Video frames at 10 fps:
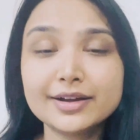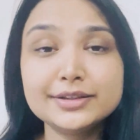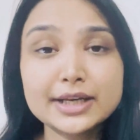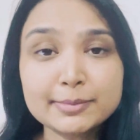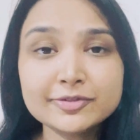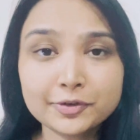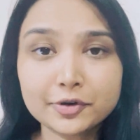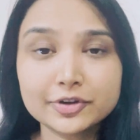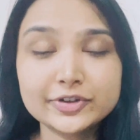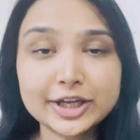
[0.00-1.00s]
Number
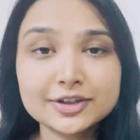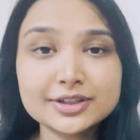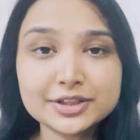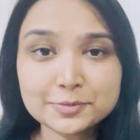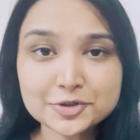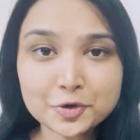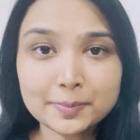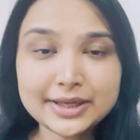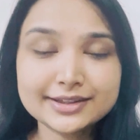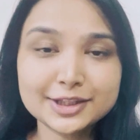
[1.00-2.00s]
four, regular
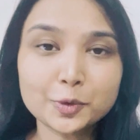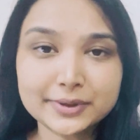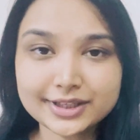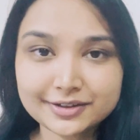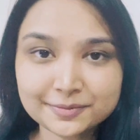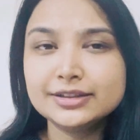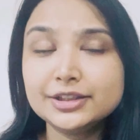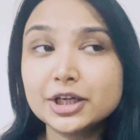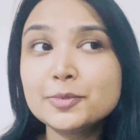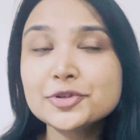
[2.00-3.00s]
dermoscopy in the OPD.
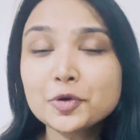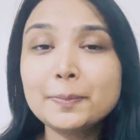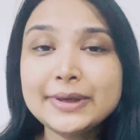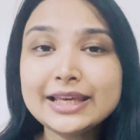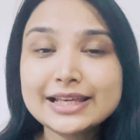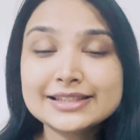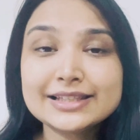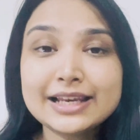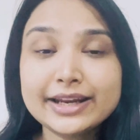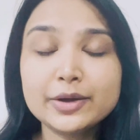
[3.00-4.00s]
Dermoscopy is
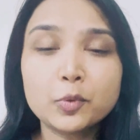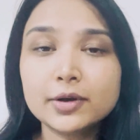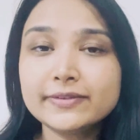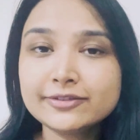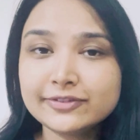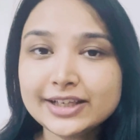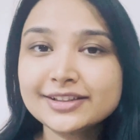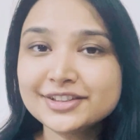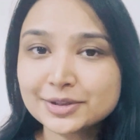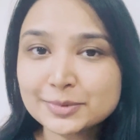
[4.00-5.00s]
still an evolving field
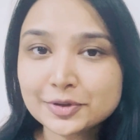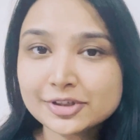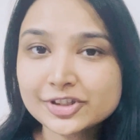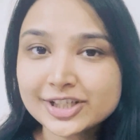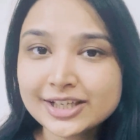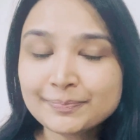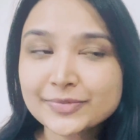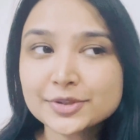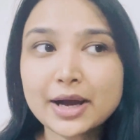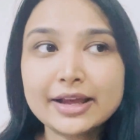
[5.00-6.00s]
in dermatology,
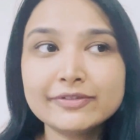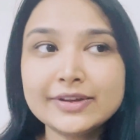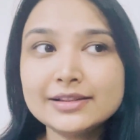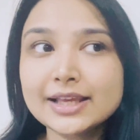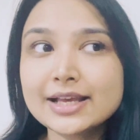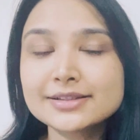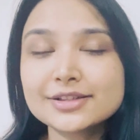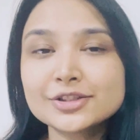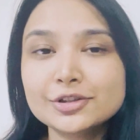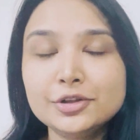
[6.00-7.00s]
so I feel there's
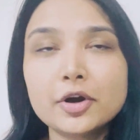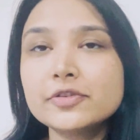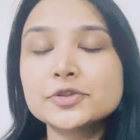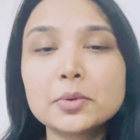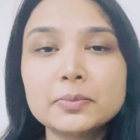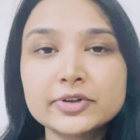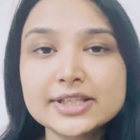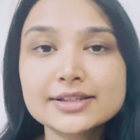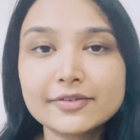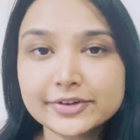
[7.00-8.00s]
a lot of scope for
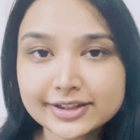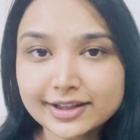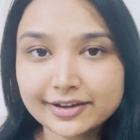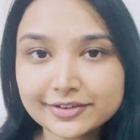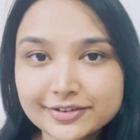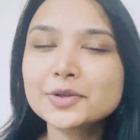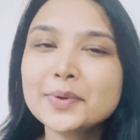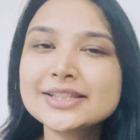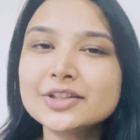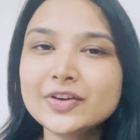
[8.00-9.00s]
discovery there. So
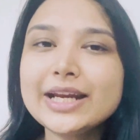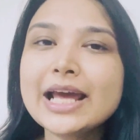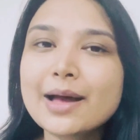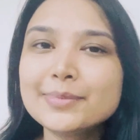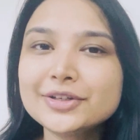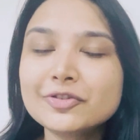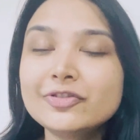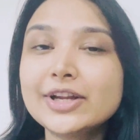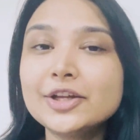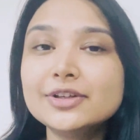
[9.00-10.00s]
it's a great habit of
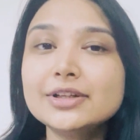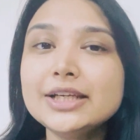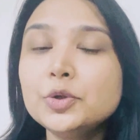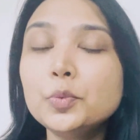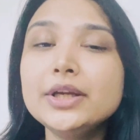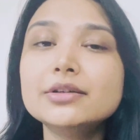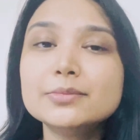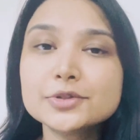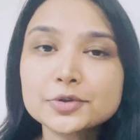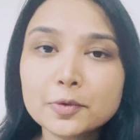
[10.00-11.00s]
regularly doing
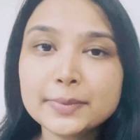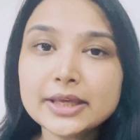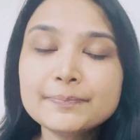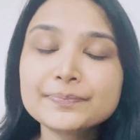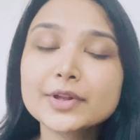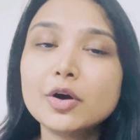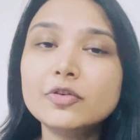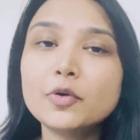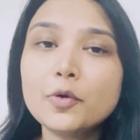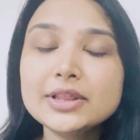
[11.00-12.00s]
dermoscopy
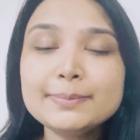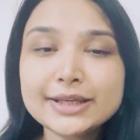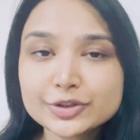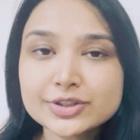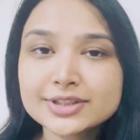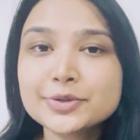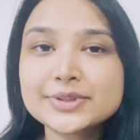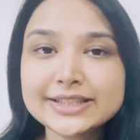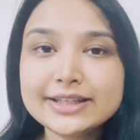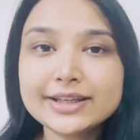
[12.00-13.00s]
of all the patients that you
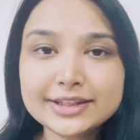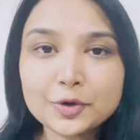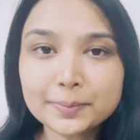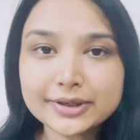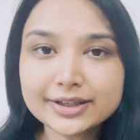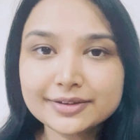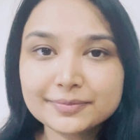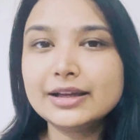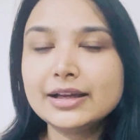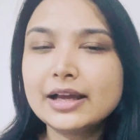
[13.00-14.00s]
see in the OPD.
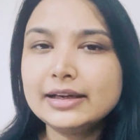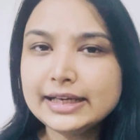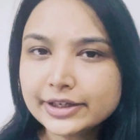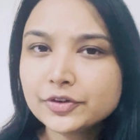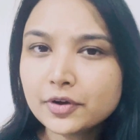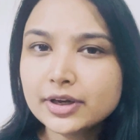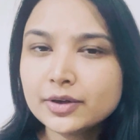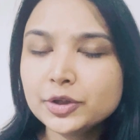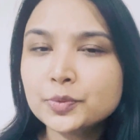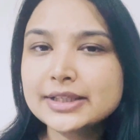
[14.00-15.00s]
Later
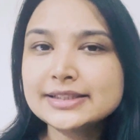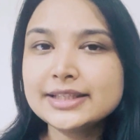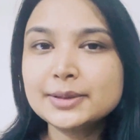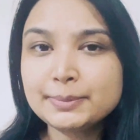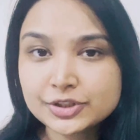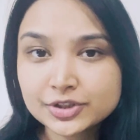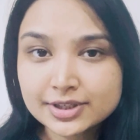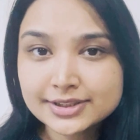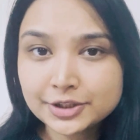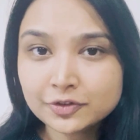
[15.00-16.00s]
on, you can see the
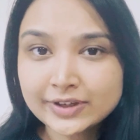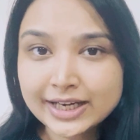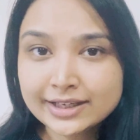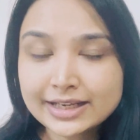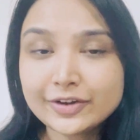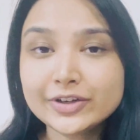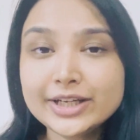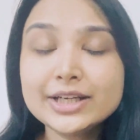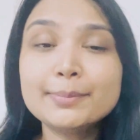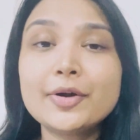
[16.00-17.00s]
pictures that you've clicked and
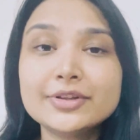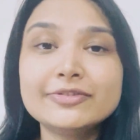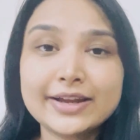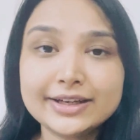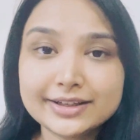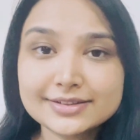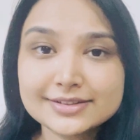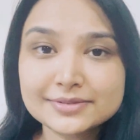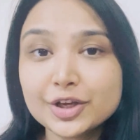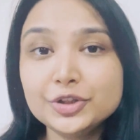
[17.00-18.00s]
read about the
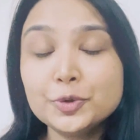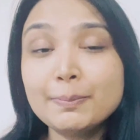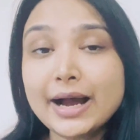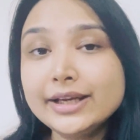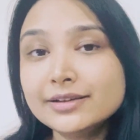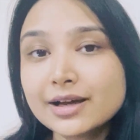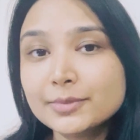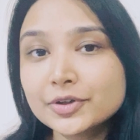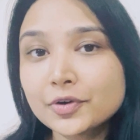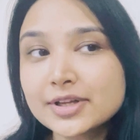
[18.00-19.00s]
findings. You might come
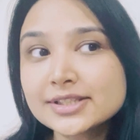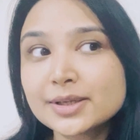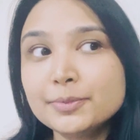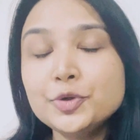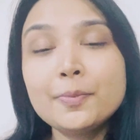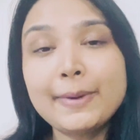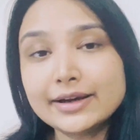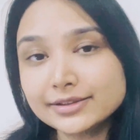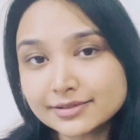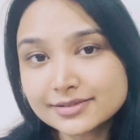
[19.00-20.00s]
across some new
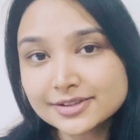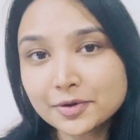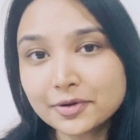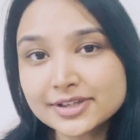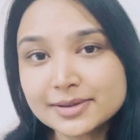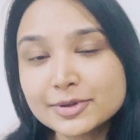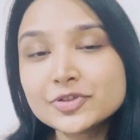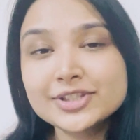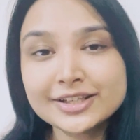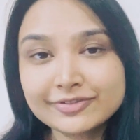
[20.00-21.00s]
patterns or some
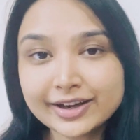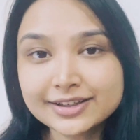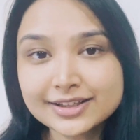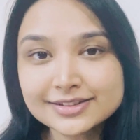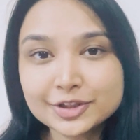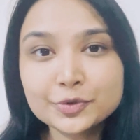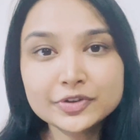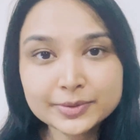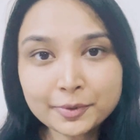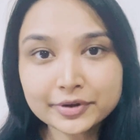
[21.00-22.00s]
interesting findings that you can
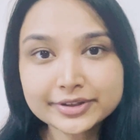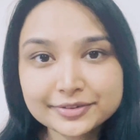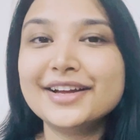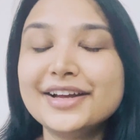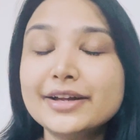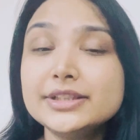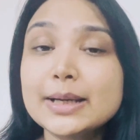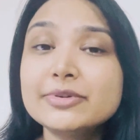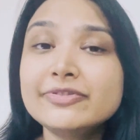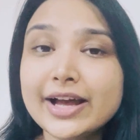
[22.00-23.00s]
report.
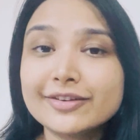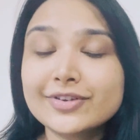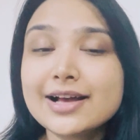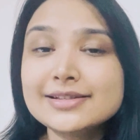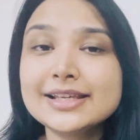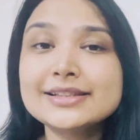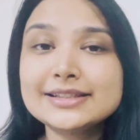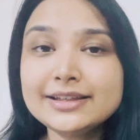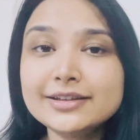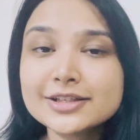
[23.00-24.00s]
Number five, asking
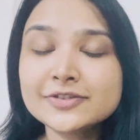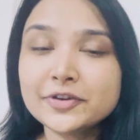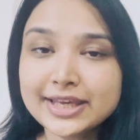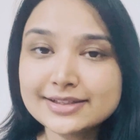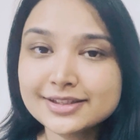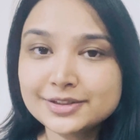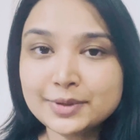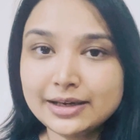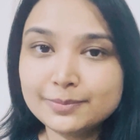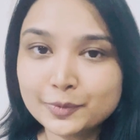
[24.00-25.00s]
seniors for cases to
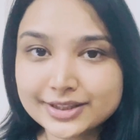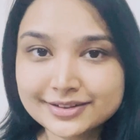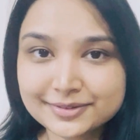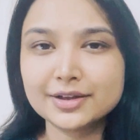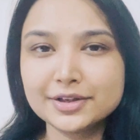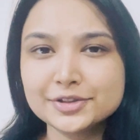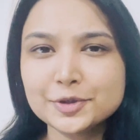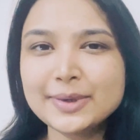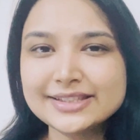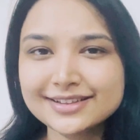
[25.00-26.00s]
help with. So
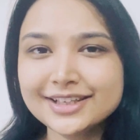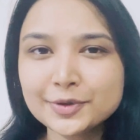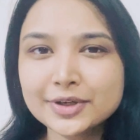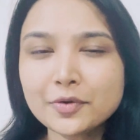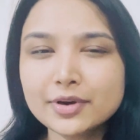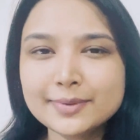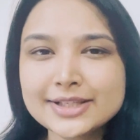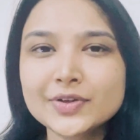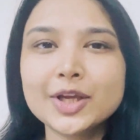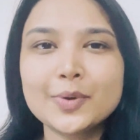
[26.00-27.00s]
basically, you can
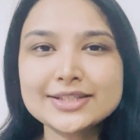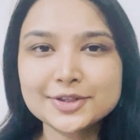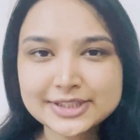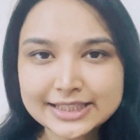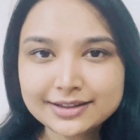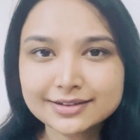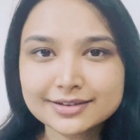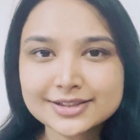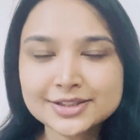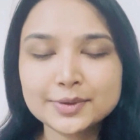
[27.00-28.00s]
always request your
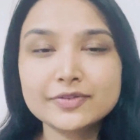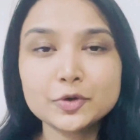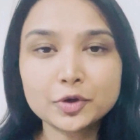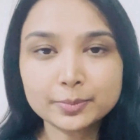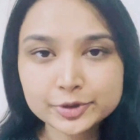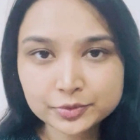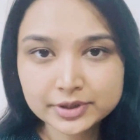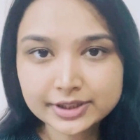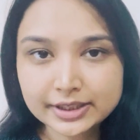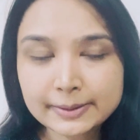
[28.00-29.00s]
seniors to give you an
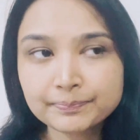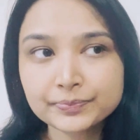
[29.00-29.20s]
opportunity